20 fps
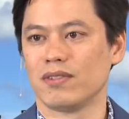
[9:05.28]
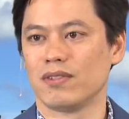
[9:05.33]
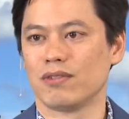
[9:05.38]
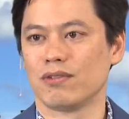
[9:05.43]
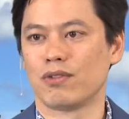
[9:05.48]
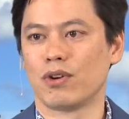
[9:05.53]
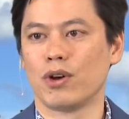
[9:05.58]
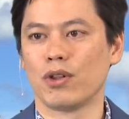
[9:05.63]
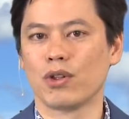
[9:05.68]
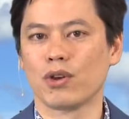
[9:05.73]

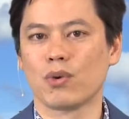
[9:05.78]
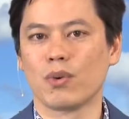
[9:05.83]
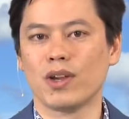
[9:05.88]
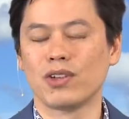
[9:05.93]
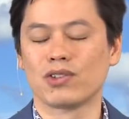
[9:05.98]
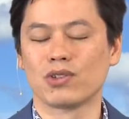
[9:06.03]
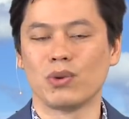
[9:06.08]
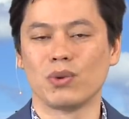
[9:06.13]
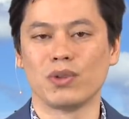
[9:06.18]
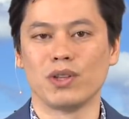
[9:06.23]
for all the
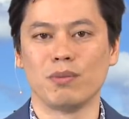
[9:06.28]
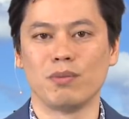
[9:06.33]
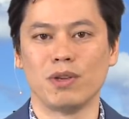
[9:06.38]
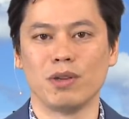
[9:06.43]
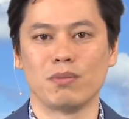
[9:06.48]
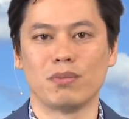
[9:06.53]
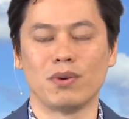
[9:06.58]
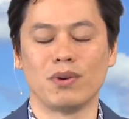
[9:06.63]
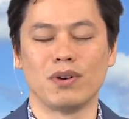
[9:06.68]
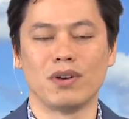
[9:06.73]
grace-only
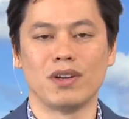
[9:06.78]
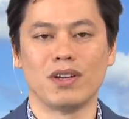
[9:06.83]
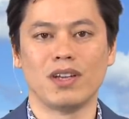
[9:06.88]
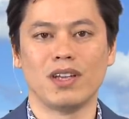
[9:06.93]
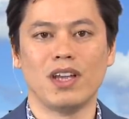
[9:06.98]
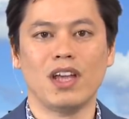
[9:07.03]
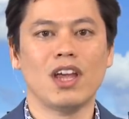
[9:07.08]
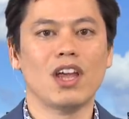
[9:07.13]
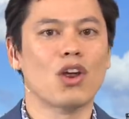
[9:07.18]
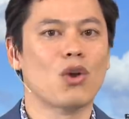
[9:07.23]
people.
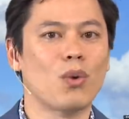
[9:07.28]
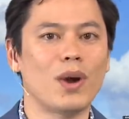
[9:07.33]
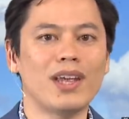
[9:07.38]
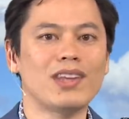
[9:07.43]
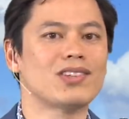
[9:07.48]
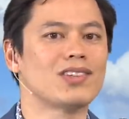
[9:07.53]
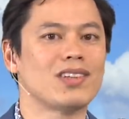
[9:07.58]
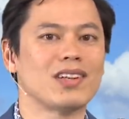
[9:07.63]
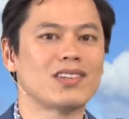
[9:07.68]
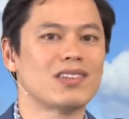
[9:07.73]

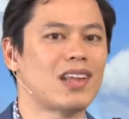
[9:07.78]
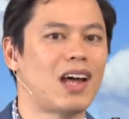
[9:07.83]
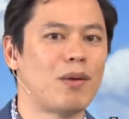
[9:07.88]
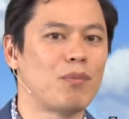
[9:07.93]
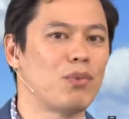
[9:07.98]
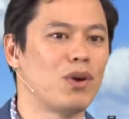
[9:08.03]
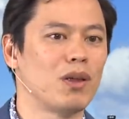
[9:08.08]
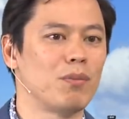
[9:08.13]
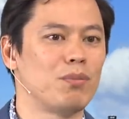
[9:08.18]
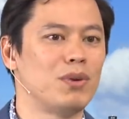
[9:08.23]
Grace does not
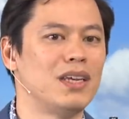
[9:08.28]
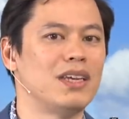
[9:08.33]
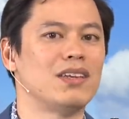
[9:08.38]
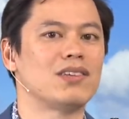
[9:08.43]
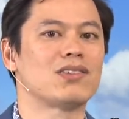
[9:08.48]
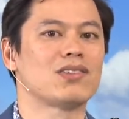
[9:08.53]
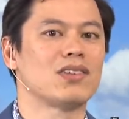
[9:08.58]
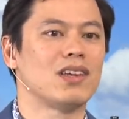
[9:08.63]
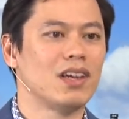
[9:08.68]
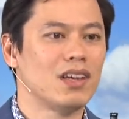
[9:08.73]
bring
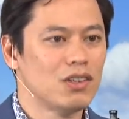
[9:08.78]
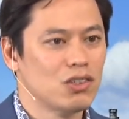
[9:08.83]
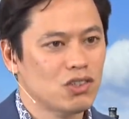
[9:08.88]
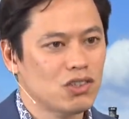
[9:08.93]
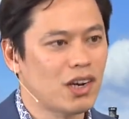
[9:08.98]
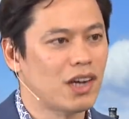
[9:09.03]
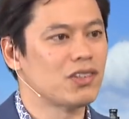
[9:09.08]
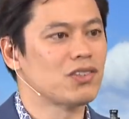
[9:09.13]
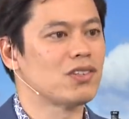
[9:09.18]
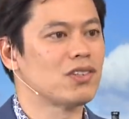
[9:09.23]
peace.
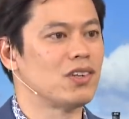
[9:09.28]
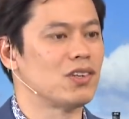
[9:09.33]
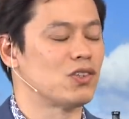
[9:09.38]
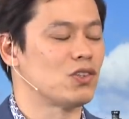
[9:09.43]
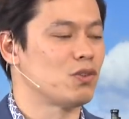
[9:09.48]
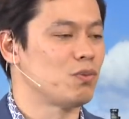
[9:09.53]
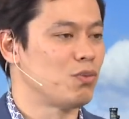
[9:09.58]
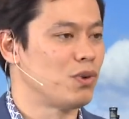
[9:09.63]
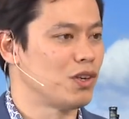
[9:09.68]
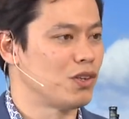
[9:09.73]

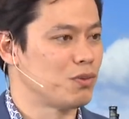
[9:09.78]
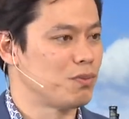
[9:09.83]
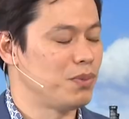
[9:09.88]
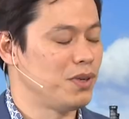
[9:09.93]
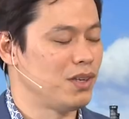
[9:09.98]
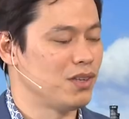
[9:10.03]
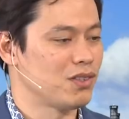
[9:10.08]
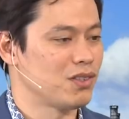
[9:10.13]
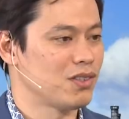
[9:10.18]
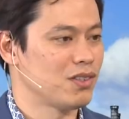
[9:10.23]
Justice brings
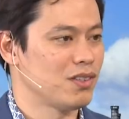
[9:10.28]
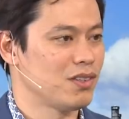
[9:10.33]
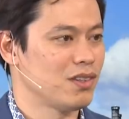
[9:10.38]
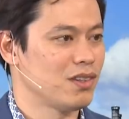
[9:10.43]
peace.